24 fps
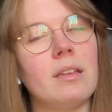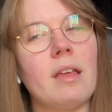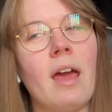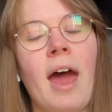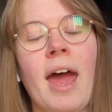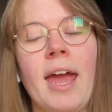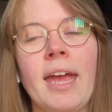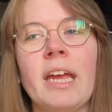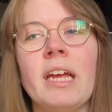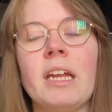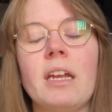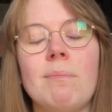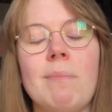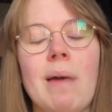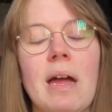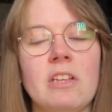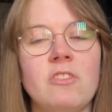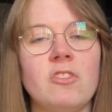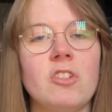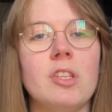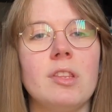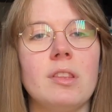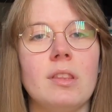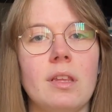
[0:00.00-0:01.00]
I can
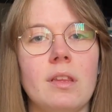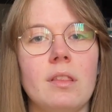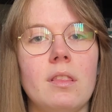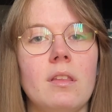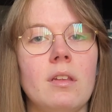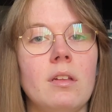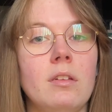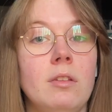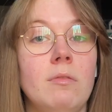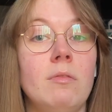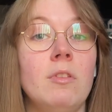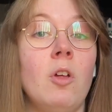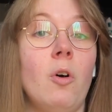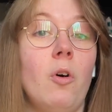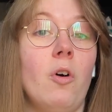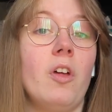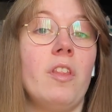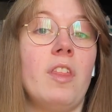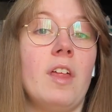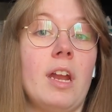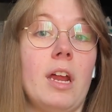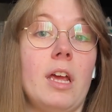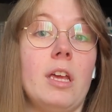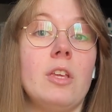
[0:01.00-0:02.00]
imagine that the more
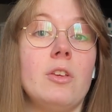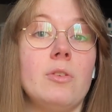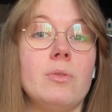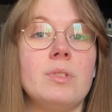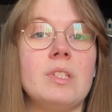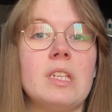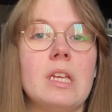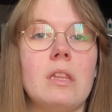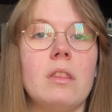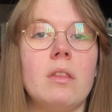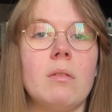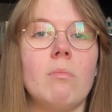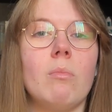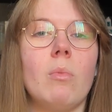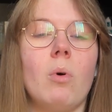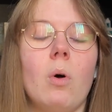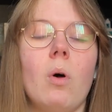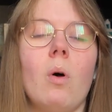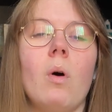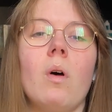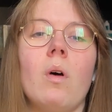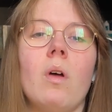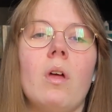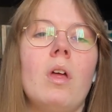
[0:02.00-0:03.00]
that I use it, the
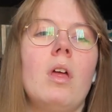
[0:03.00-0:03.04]
more